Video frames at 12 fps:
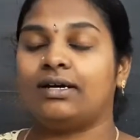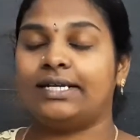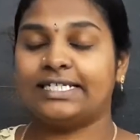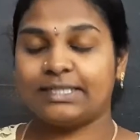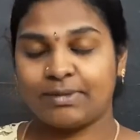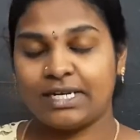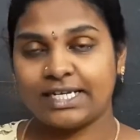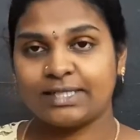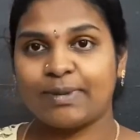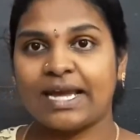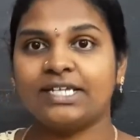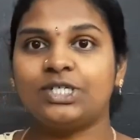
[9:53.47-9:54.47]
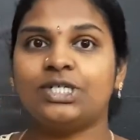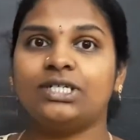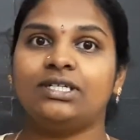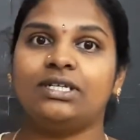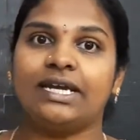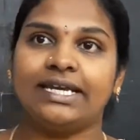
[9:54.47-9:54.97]
decimal expansion
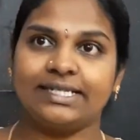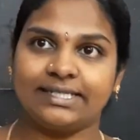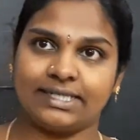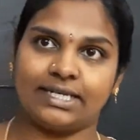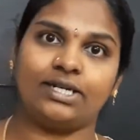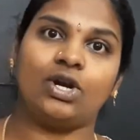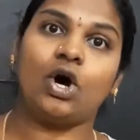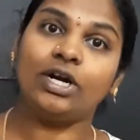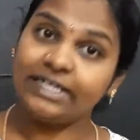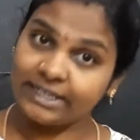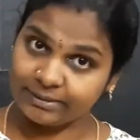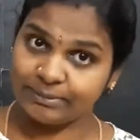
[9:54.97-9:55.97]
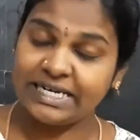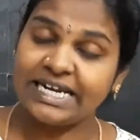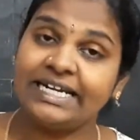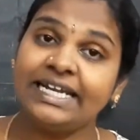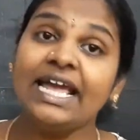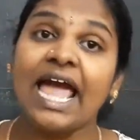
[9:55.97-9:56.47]
is
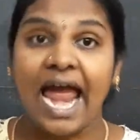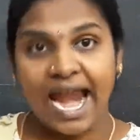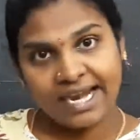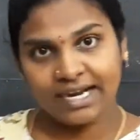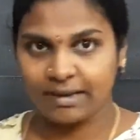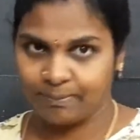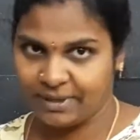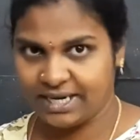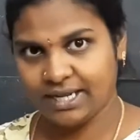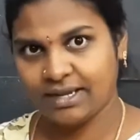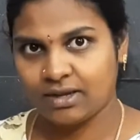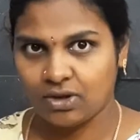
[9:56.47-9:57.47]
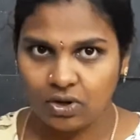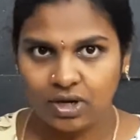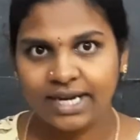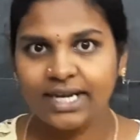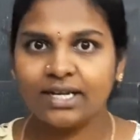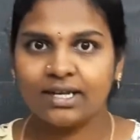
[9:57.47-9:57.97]
non-terminating and repeating.
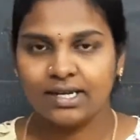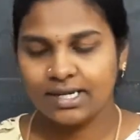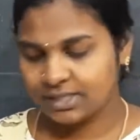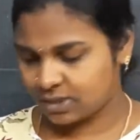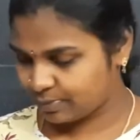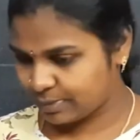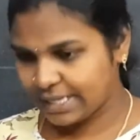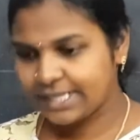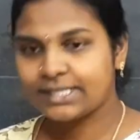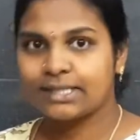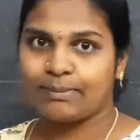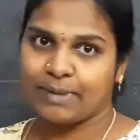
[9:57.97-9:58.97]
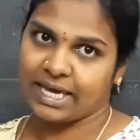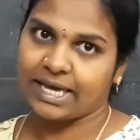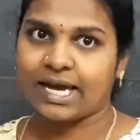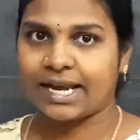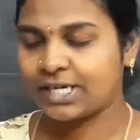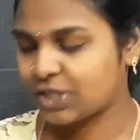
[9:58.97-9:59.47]
Alright, so please make a
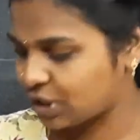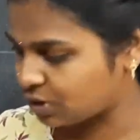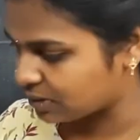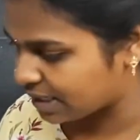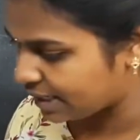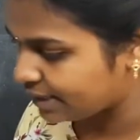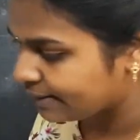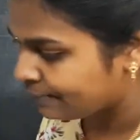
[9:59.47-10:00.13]
correction to that.